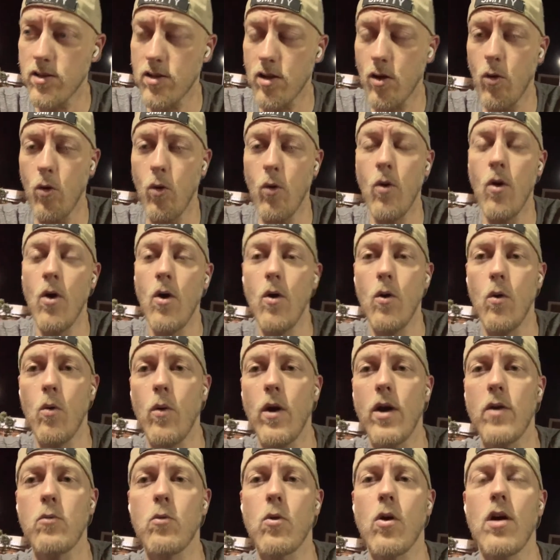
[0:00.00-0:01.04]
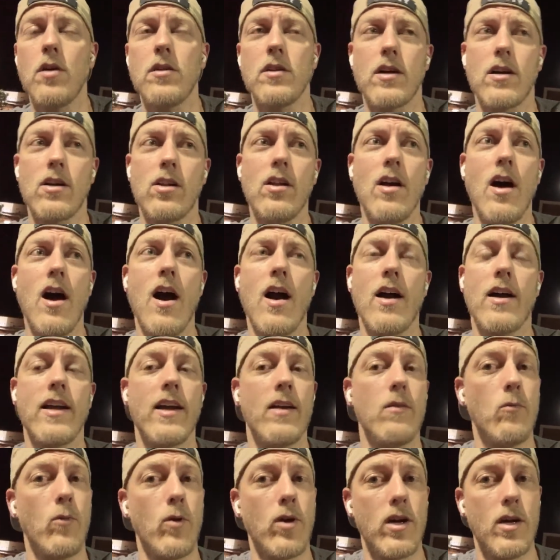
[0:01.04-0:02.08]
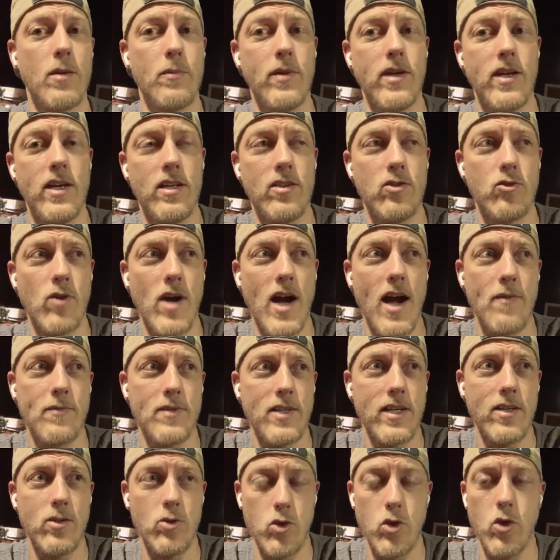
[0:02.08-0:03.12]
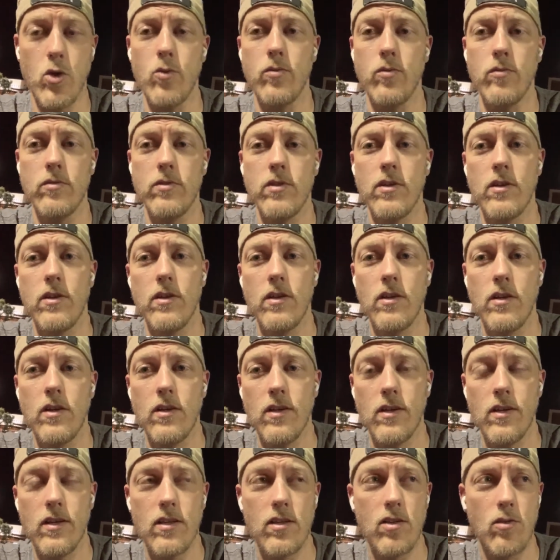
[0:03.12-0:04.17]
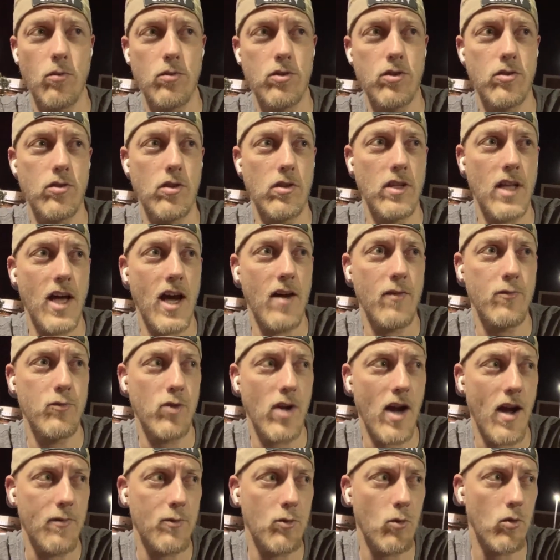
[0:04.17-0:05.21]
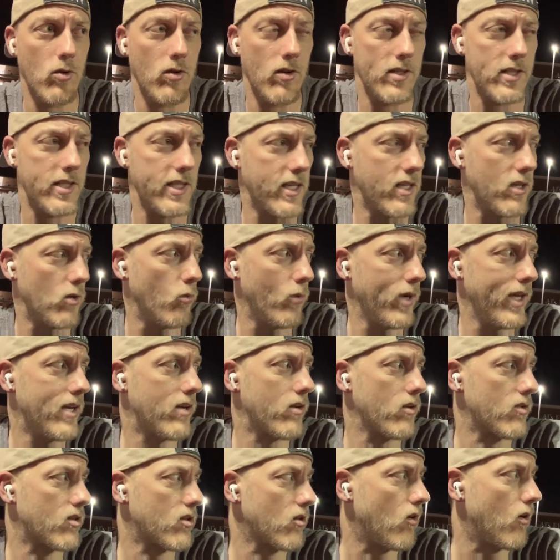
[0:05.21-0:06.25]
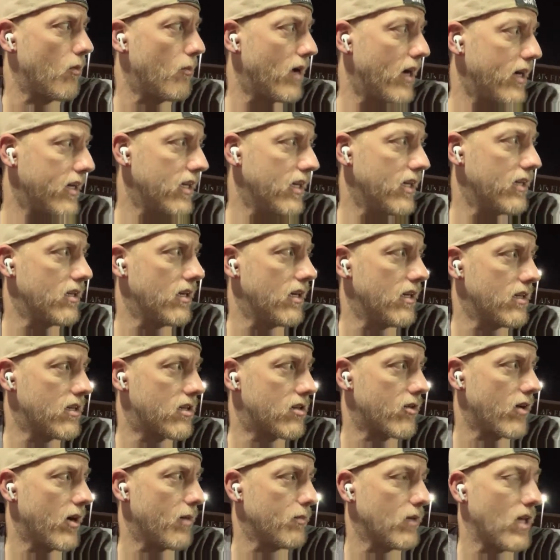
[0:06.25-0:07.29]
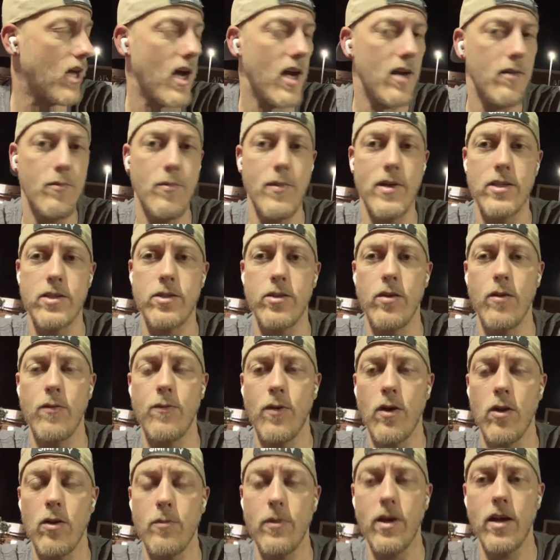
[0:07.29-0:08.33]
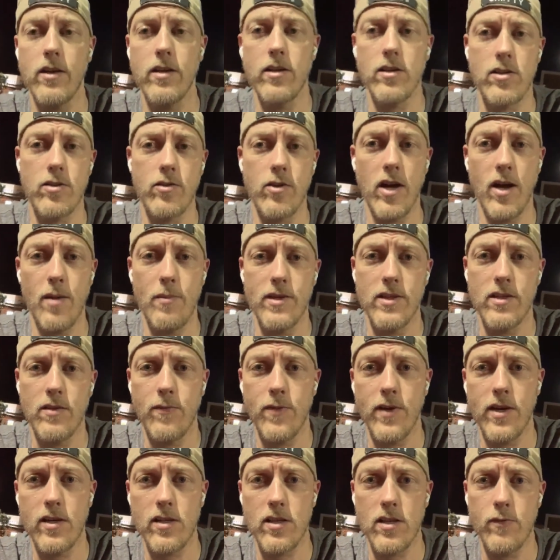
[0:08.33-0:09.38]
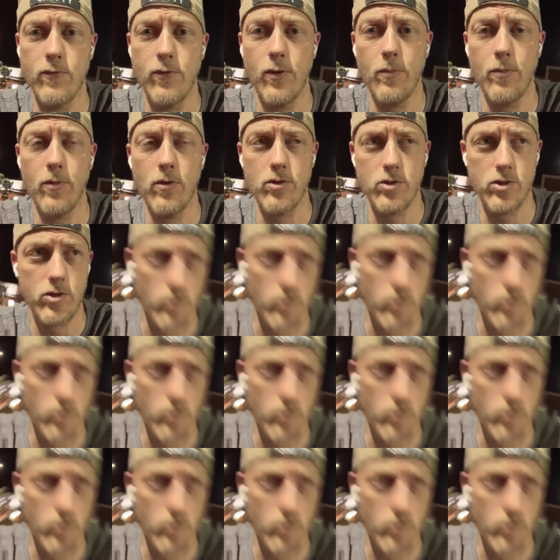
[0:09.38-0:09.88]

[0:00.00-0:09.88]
So when we're on the clock, and we're going to be drafting in June, so we'll do the live draft order, I think, in a week or so on my Instagram Live. Make sure you follow me on Instagram at the Fantasy Football